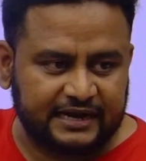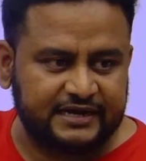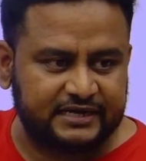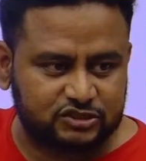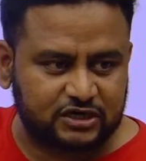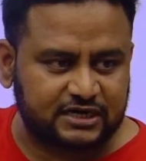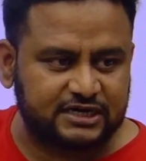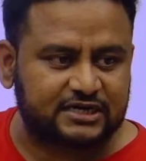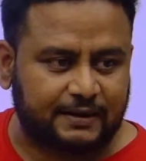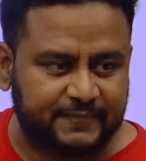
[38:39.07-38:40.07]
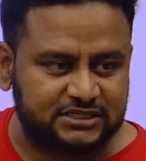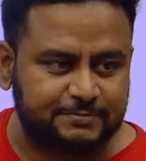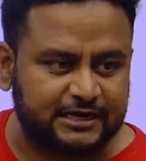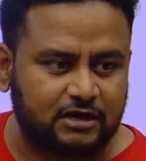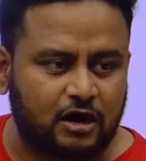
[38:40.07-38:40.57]
it does not contain
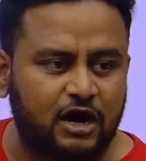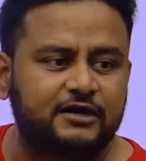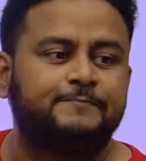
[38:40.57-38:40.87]
commencement or